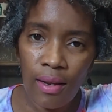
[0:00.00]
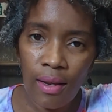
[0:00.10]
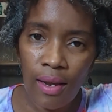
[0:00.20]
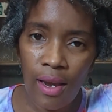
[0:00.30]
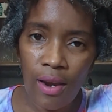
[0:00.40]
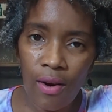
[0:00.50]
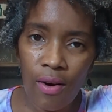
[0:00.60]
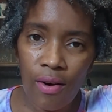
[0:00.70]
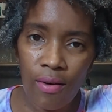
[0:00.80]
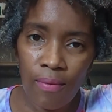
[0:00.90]

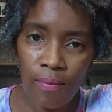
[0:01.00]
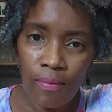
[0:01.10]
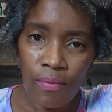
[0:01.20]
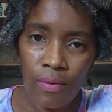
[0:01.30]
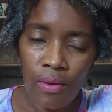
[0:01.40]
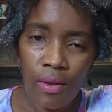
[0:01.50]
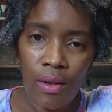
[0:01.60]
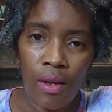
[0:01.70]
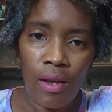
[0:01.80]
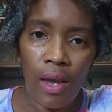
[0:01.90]
here
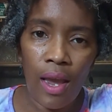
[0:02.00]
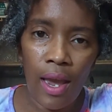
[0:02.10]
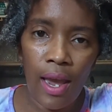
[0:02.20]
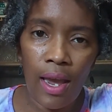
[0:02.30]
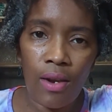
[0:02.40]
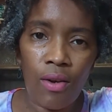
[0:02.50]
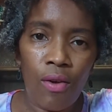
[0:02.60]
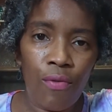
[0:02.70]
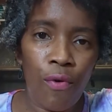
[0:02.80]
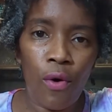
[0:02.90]
and
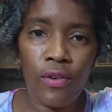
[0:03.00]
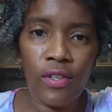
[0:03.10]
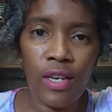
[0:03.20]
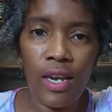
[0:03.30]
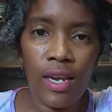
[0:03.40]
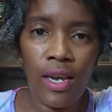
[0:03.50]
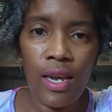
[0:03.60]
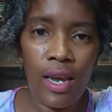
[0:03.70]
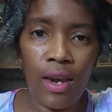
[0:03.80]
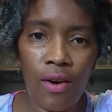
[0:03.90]
4C
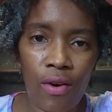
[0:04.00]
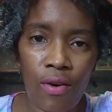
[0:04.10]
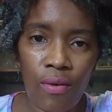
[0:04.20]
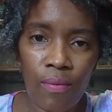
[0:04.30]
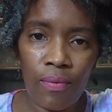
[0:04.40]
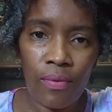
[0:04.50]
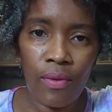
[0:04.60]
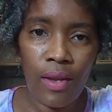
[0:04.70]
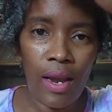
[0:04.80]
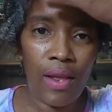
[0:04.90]
here.
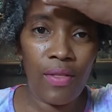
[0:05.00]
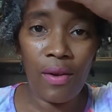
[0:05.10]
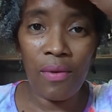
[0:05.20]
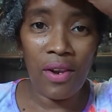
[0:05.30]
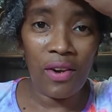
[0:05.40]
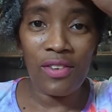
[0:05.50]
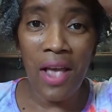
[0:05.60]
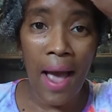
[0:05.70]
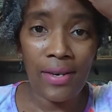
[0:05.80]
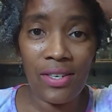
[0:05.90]
And there's
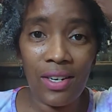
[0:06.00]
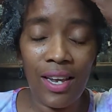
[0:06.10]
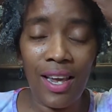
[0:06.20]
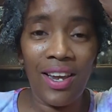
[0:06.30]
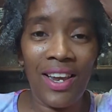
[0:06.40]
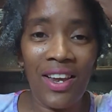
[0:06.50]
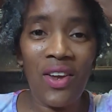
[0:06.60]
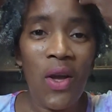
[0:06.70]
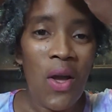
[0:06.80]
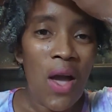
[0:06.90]

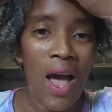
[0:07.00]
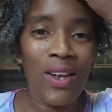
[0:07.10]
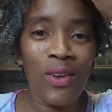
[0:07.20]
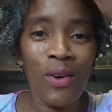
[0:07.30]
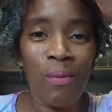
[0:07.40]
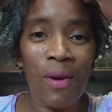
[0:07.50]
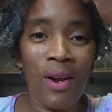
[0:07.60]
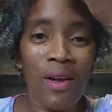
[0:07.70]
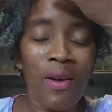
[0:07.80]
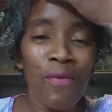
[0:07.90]
actually a little bit
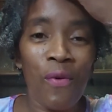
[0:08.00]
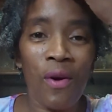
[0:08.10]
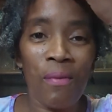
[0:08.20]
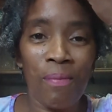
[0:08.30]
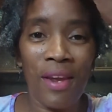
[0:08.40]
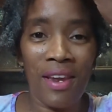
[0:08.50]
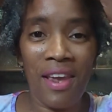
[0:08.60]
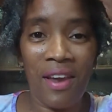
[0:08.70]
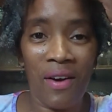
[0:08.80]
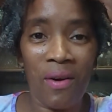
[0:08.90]
of 4B
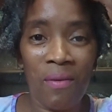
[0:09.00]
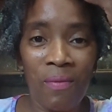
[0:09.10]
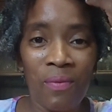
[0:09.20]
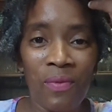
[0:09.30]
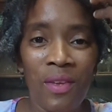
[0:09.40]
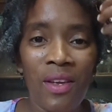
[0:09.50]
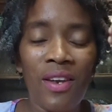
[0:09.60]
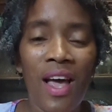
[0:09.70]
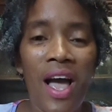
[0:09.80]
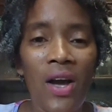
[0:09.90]
here.
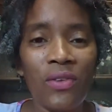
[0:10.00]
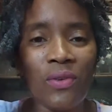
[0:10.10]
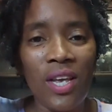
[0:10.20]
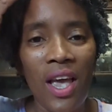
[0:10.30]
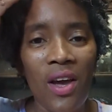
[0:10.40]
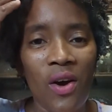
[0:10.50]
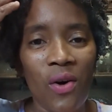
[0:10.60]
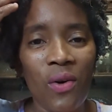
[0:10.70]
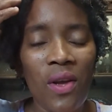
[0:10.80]
Now, how you tell